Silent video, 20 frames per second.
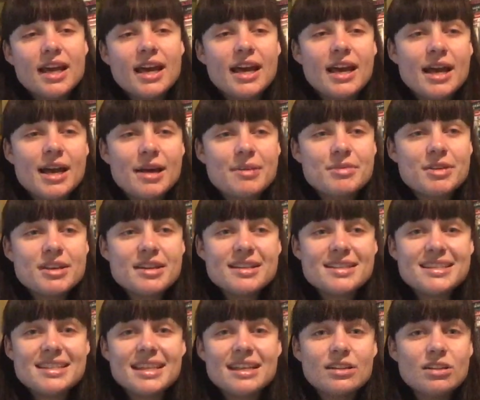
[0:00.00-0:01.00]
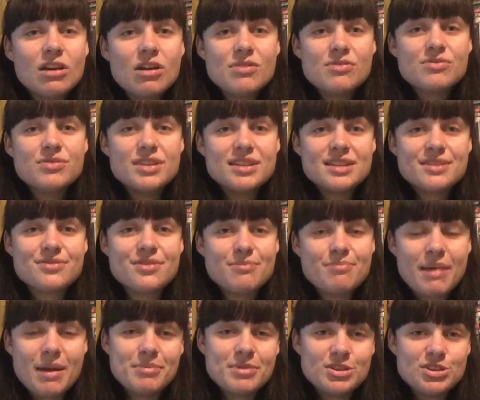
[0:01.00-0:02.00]
You're going to see a lot of the different
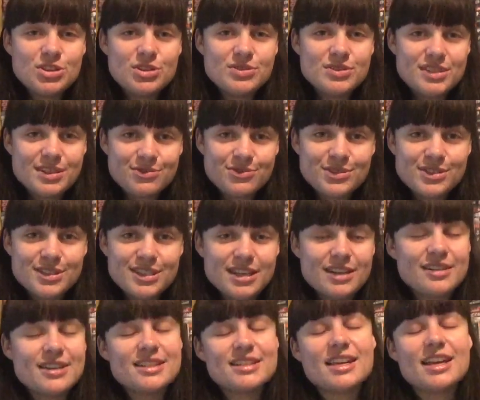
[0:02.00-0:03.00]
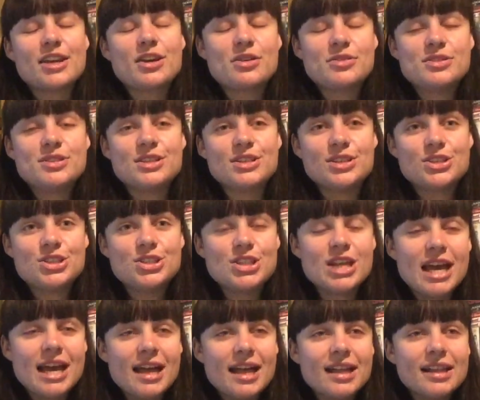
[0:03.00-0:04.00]
members use different series like Ghost in a
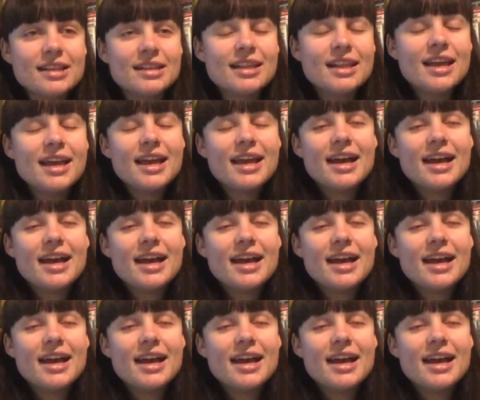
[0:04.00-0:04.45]
Shell.